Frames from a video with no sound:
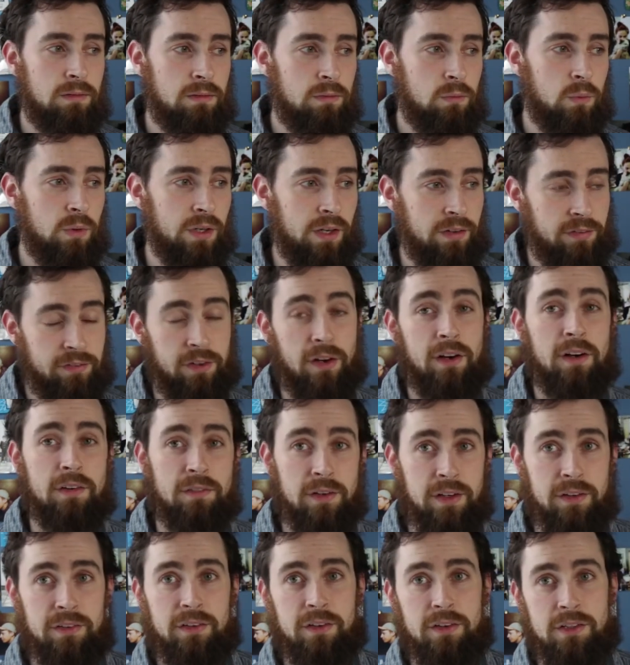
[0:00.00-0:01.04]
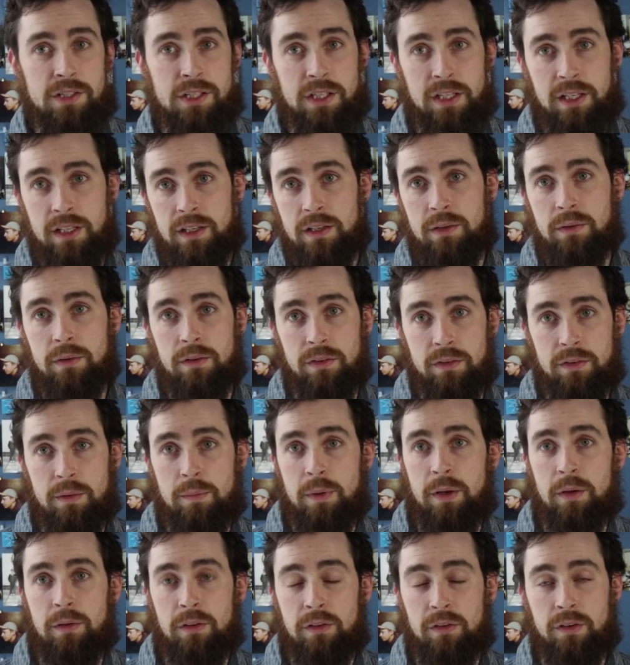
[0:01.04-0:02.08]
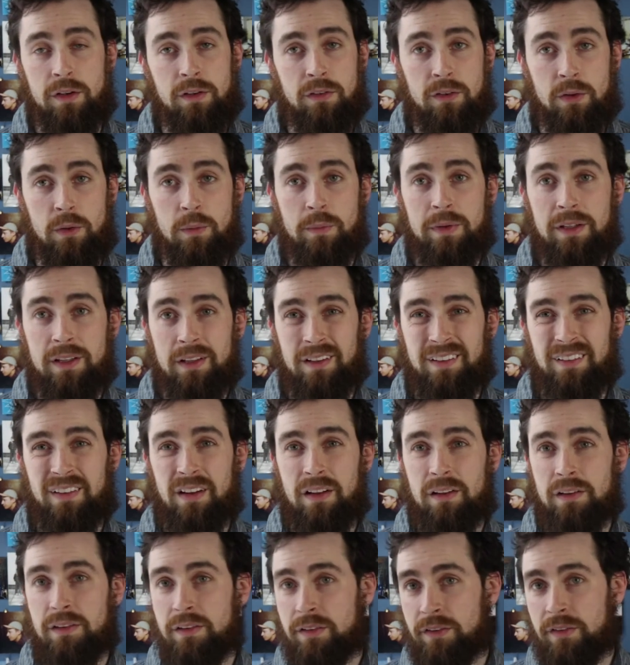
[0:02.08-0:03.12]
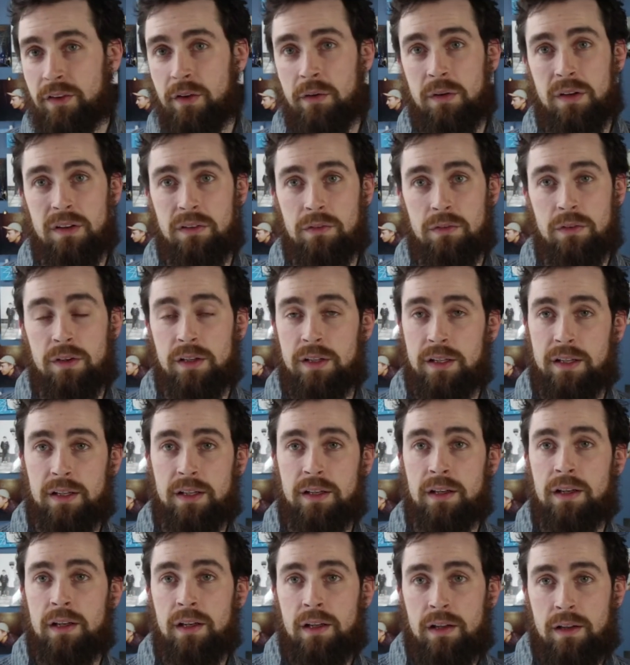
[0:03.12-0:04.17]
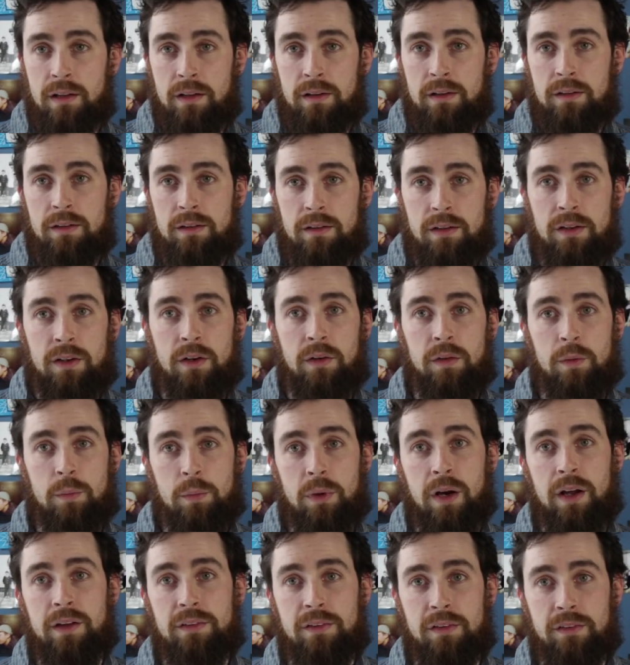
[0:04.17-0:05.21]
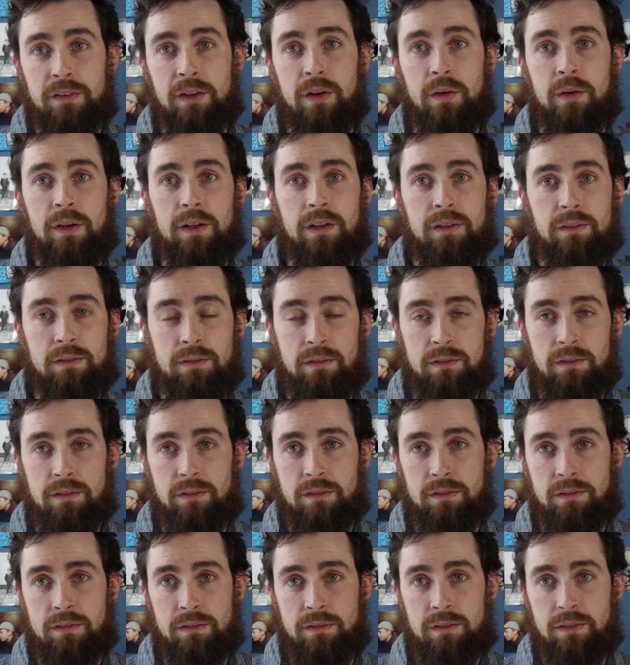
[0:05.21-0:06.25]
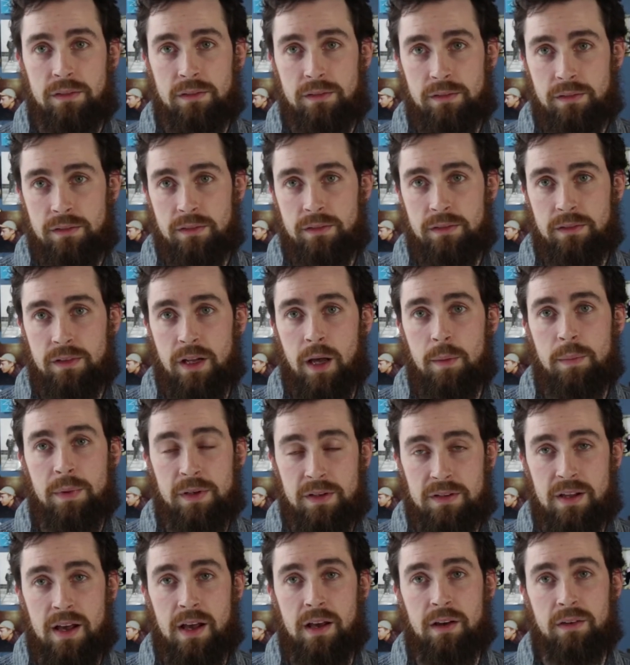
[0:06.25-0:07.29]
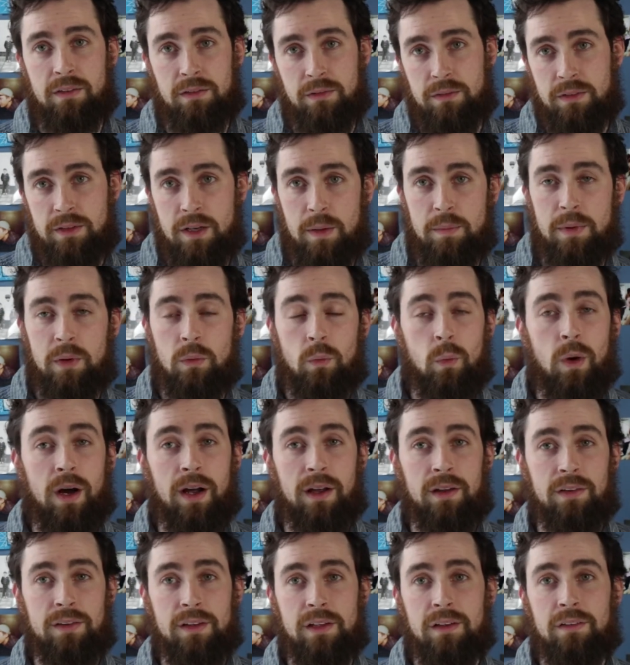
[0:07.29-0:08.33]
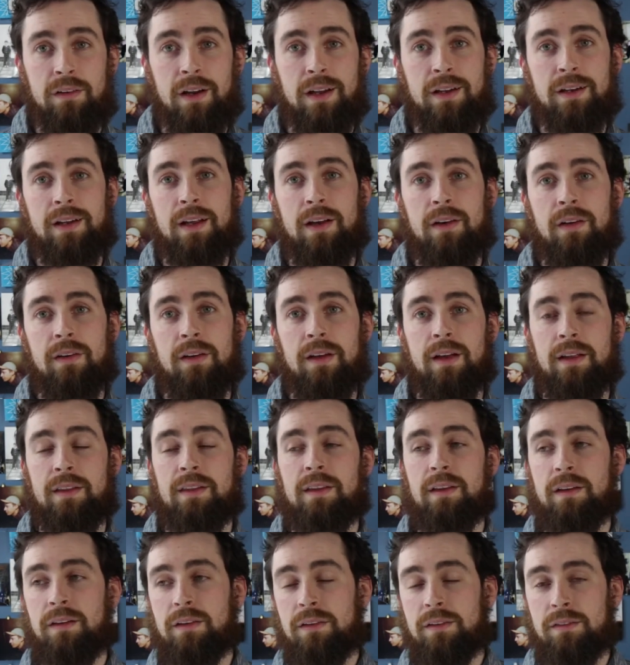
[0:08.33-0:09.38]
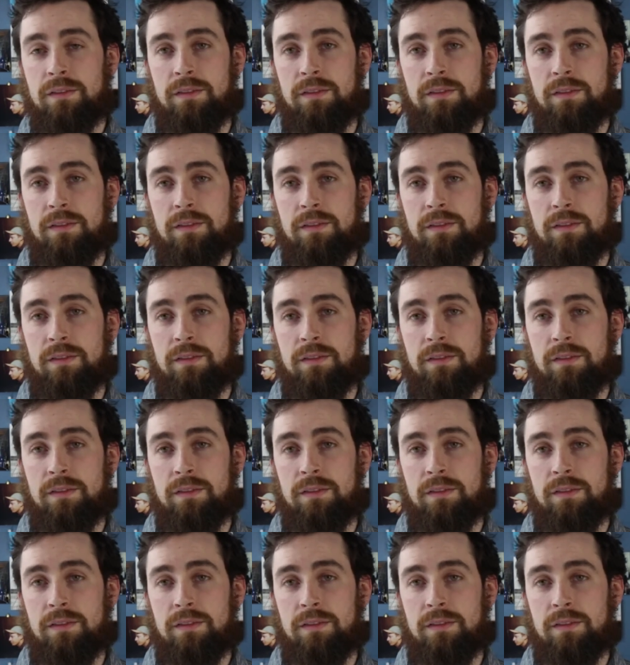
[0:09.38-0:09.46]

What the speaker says: When I started researching it, it was about $32 million. So it's really, the price is going up and down a bit wildly right now, I think